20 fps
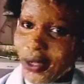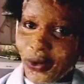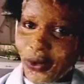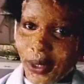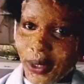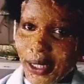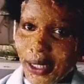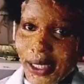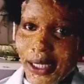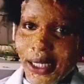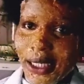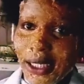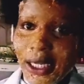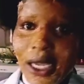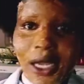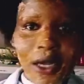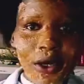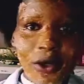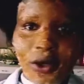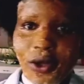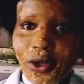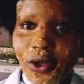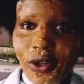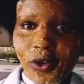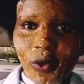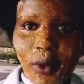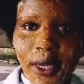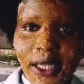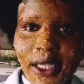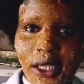doing this. Don't
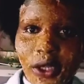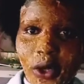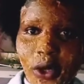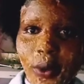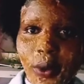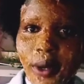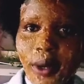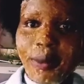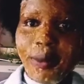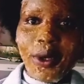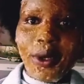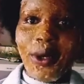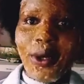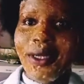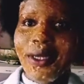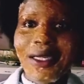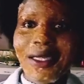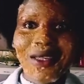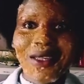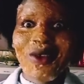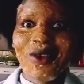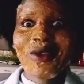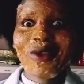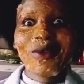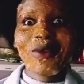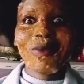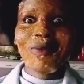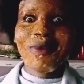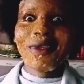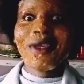use white towel because it's going
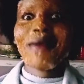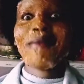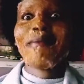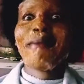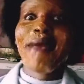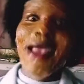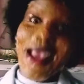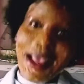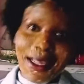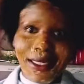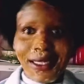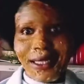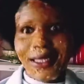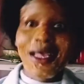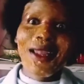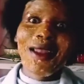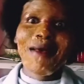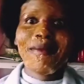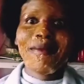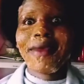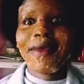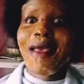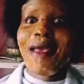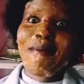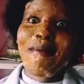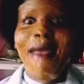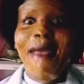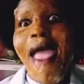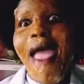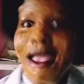to be a mess.
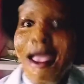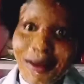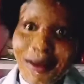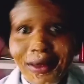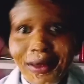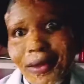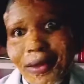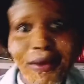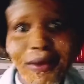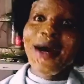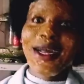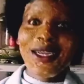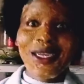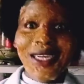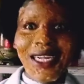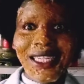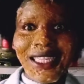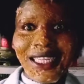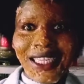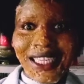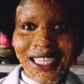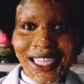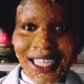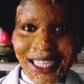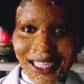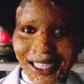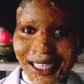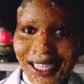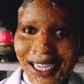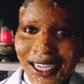Another thing
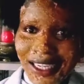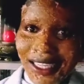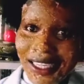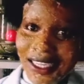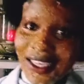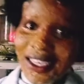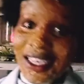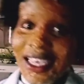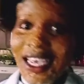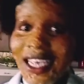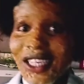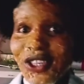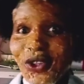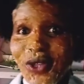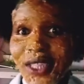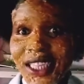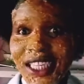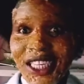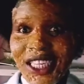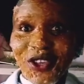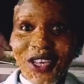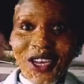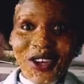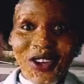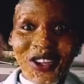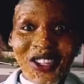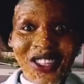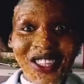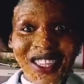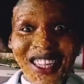is that in case you think you're
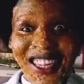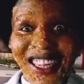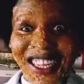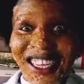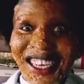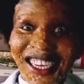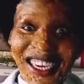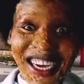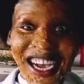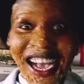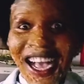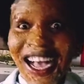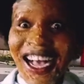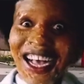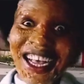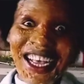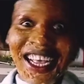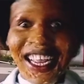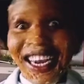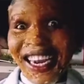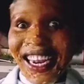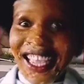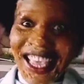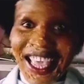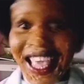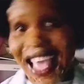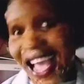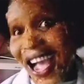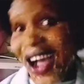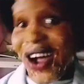going to look
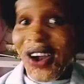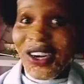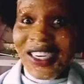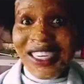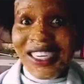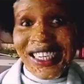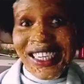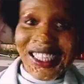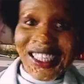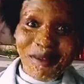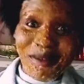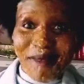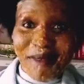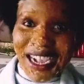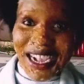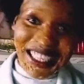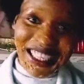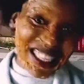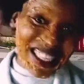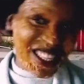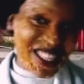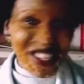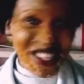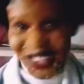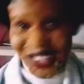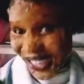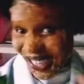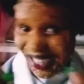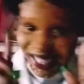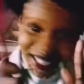ugly on this mask, no,